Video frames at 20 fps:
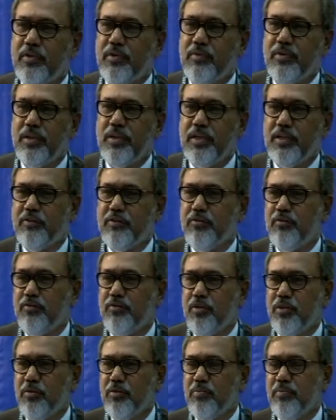We are
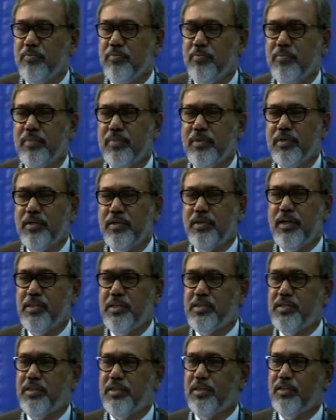from
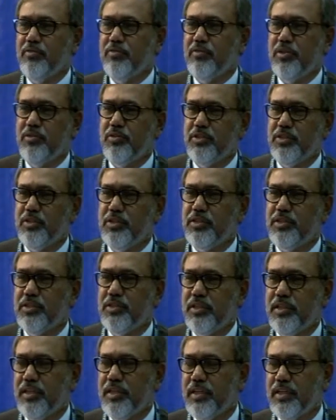ICDDRB, which
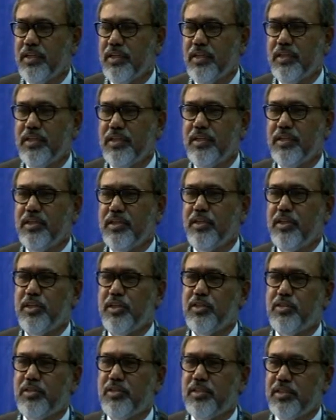is
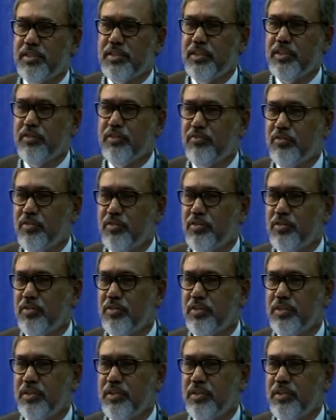International Center for